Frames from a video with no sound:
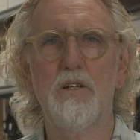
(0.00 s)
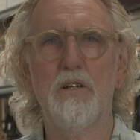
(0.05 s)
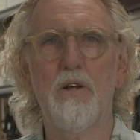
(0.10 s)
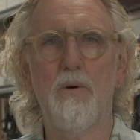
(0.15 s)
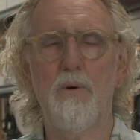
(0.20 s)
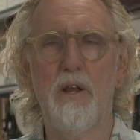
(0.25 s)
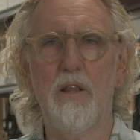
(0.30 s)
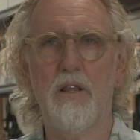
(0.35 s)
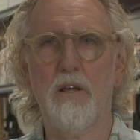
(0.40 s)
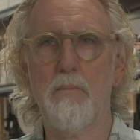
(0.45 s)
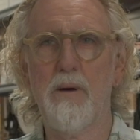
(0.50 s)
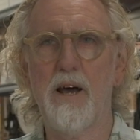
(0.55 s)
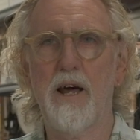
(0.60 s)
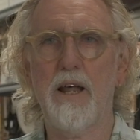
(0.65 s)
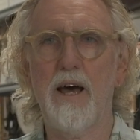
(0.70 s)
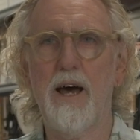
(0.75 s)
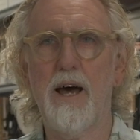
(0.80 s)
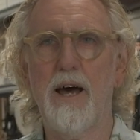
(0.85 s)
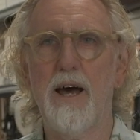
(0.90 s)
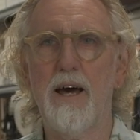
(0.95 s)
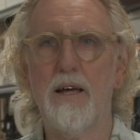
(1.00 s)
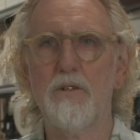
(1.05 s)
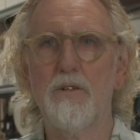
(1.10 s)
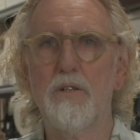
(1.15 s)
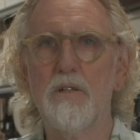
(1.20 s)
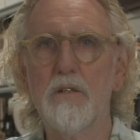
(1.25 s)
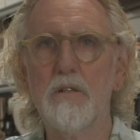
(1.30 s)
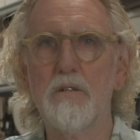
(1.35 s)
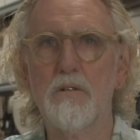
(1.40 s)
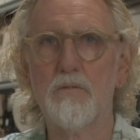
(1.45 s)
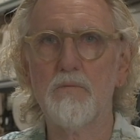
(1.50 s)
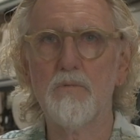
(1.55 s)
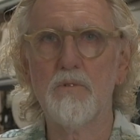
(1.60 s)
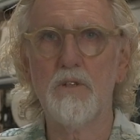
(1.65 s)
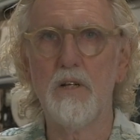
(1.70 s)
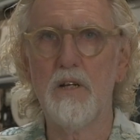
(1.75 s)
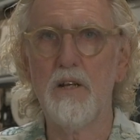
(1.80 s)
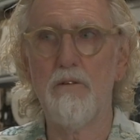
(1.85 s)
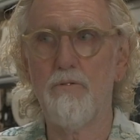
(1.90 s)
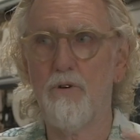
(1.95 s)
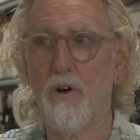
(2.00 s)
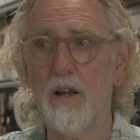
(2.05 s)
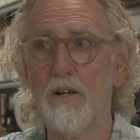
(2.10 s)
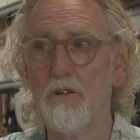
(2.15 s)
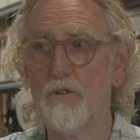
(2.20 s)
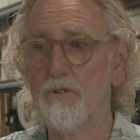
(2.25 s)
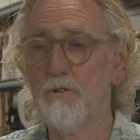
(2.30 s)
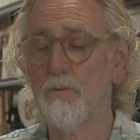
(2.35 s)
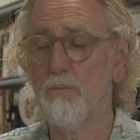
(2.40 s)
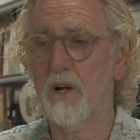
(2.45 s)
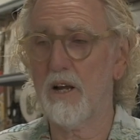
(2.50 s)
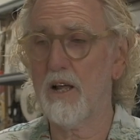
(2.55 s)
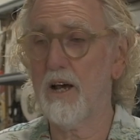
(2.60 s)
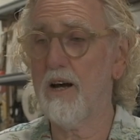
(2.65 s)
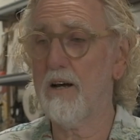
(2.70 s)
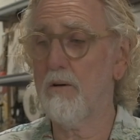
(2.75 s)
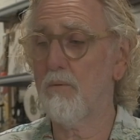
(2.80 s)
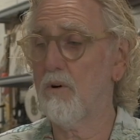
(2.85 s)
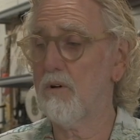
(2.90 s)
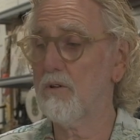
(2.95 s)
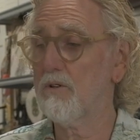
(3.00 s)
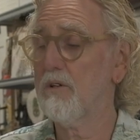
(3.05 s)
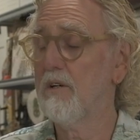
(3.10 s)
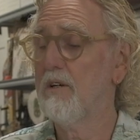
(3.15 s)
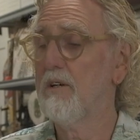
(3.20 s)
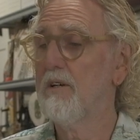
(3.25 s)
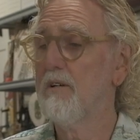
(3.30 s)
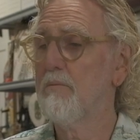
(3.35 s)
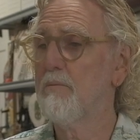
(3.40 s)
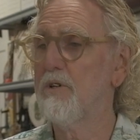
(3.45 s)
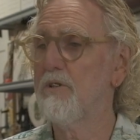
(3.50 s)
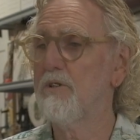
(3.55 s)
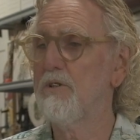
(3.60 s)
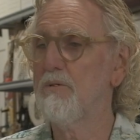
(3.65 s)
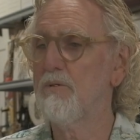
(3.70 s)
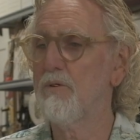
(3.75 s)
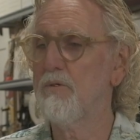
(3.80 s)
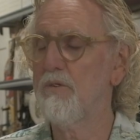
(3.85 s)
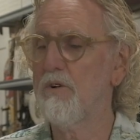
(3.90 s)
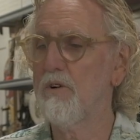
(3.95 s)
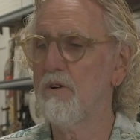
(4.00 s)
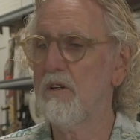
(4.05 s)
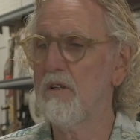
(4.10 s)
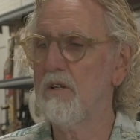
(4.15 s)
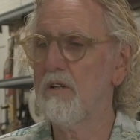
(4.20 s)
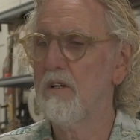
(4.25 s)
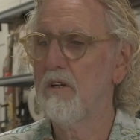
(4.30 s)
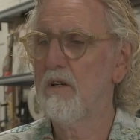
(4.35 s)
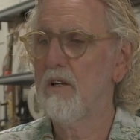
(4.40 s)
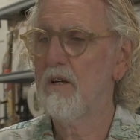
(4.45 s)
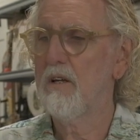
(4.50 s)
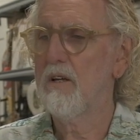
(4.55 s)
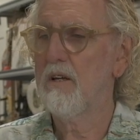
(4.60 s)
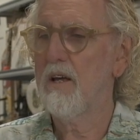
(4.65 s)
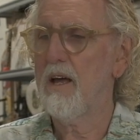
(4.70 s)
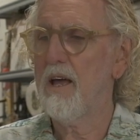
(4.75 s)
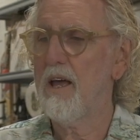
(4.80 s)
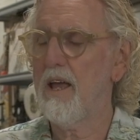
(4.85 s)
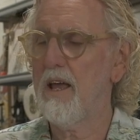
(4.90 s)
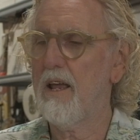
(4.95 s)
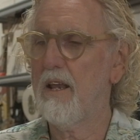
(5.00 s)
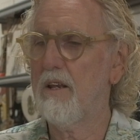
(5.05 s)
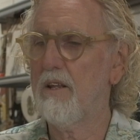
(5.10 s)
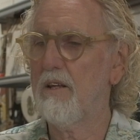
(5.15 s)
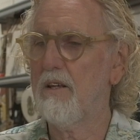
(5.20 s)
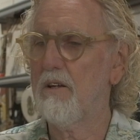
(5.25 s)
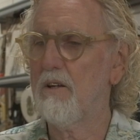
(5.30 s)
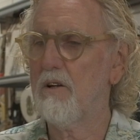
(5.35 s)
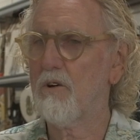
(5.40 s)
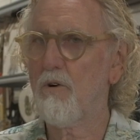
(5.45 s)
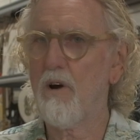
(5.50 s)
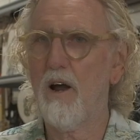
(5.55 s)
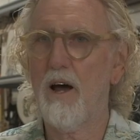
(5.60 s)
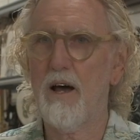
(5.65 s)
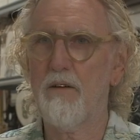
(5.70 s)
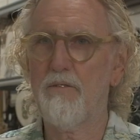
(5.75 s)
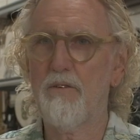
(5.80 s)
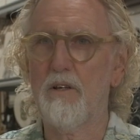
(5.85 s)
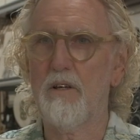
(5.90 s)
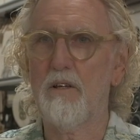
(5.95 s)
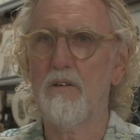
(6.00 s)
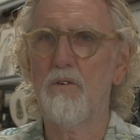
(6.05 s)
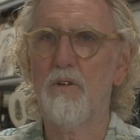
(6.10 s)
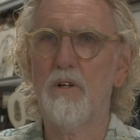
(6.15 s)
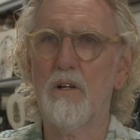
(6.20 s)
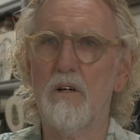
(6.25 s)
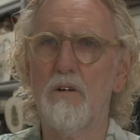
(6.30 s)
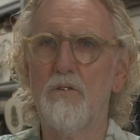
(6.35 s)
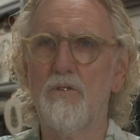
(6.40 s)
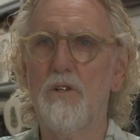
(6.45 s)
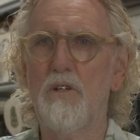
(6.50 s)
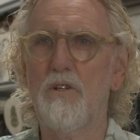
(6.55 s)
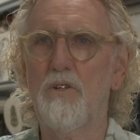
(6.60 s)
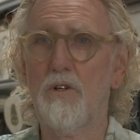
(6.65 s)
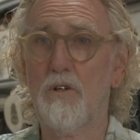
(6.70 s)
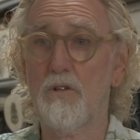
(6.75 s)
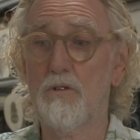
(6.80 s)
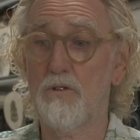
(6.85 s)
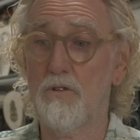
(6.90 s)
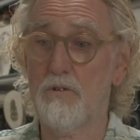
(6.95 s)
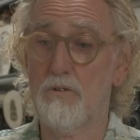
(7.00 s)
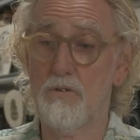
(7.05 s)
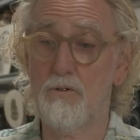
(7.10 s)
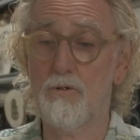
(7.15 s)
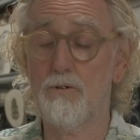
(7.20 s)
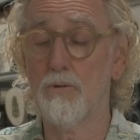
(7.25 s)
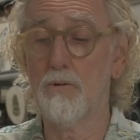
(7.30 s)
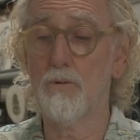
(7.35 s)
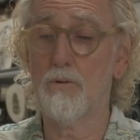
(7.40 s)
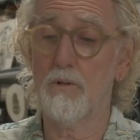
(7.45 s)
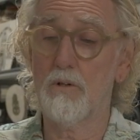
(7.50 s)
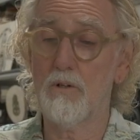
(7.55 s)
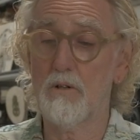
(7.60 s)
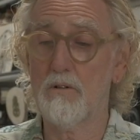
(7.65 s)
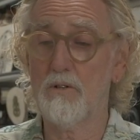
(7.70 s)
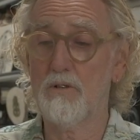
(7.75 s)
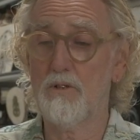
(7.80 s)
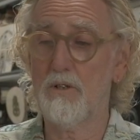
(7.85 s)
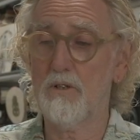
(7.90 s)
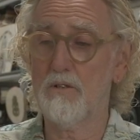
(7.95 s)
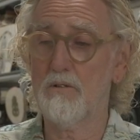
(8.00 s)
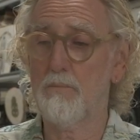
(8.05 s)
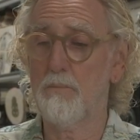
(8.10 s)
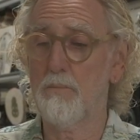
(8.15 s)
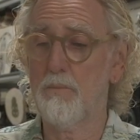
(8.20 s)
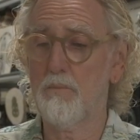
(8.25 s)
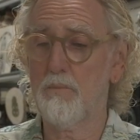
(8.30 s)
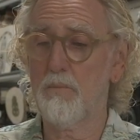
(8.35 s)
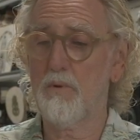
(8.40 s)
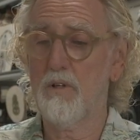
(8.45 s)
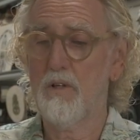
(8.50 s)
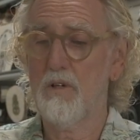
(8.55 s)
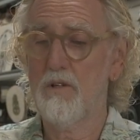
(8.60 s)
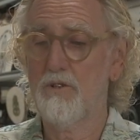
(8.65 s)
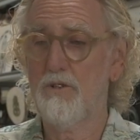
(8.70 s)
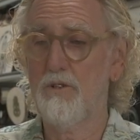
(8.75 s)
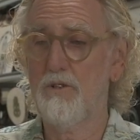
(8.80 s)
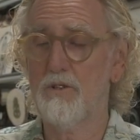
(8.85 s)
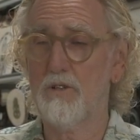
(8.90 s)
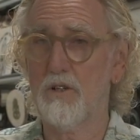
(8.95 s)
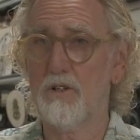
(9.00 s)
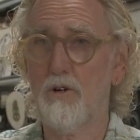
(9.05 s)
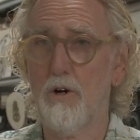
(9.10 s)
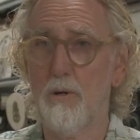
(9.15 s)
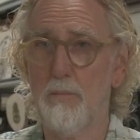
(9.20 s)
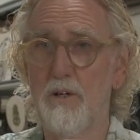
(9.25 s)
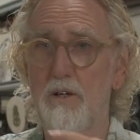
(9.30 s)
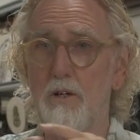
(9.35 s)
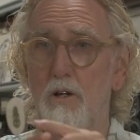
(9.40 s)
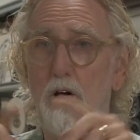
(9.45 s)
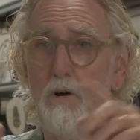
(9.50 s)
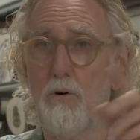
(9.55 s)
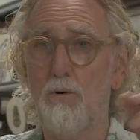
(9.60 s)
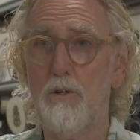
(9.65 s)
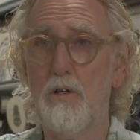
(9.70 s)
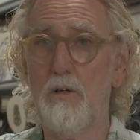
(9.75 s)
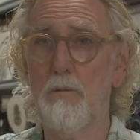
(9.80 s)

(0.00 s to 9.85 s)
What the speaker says: know anything about art. She never understood what art was, but she was very handy, crafty. You know, she could draw, and she used to copy Goldie